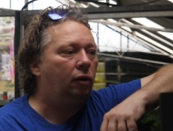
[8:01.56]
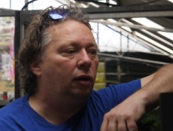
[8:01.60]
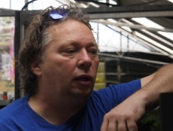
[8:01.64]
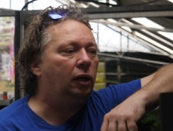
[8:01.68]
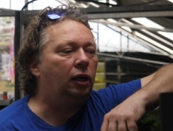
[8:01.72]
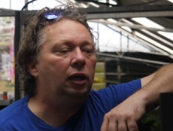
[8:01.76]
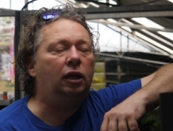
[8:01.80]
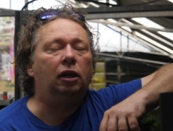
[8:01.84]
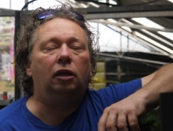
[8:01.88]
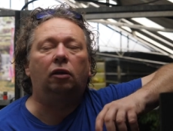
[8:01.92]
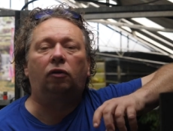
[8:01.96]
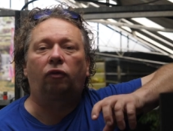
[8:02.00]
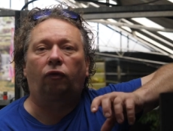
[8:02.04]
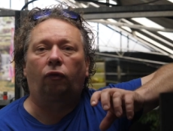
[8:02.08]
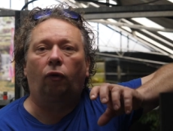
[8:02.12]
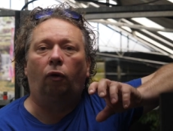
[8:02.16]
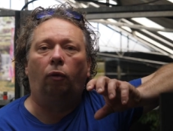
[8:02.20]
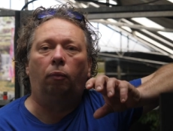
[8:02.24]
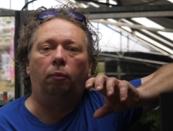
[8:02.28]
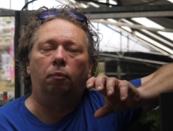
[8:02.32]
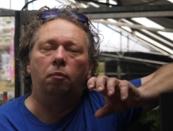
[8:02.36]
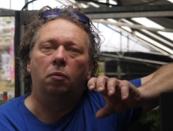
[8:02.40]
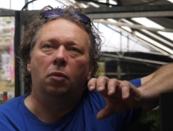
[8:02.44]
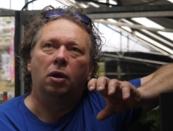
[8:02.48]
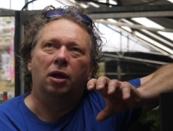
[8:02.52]
eat
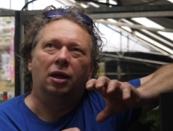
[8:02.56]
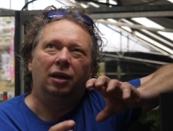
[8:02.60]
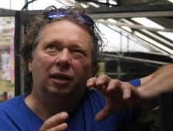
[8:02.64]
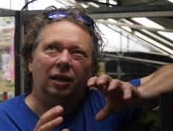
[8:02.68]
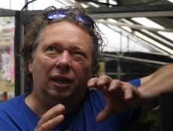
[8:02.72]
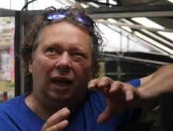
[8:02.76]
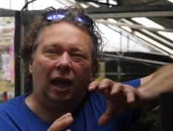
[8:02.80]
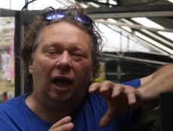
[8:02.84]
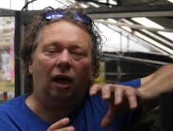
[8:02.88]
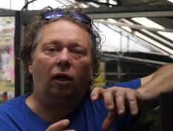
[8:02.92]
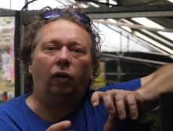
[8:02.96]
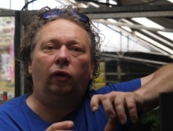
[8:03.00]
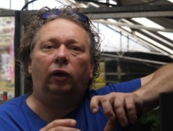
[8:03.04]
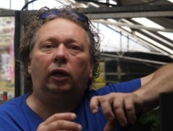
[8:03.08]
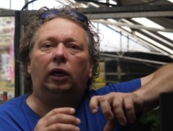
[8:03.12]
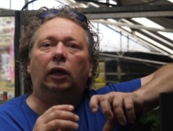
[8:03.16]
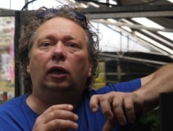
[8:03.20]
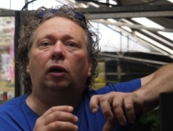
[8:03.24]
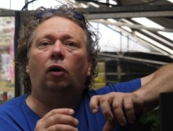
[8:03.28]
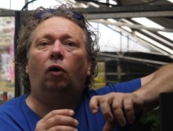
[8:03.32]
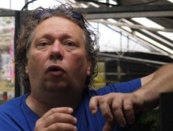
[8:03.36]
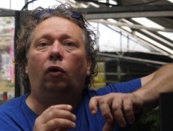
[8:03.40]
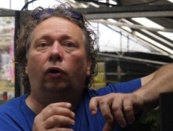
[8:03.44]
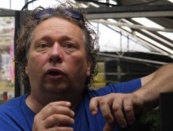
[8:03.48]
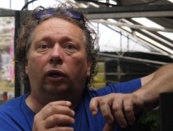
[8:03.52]
from the
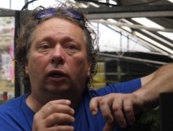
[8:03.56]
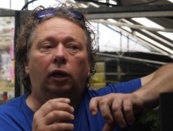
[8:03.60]
algae or